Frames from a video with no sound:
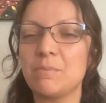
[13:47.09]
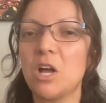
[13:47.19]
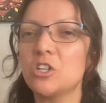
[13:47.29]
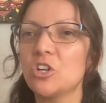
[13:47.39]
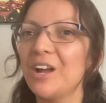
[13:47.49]
I'm
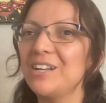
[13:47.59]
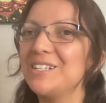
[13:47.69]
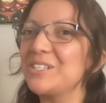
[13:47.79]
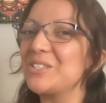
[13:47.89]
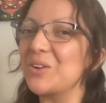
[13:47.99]
not sure how
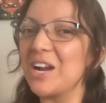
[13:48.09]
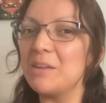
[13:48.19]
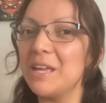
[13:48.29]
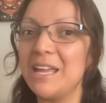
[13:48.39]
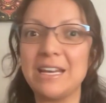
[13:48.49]
to
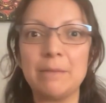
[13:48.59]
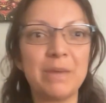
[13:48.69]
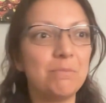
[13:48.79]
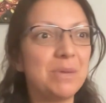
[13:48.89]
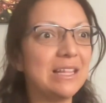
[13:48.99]
describe it. And it
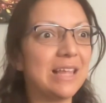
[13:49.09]
may be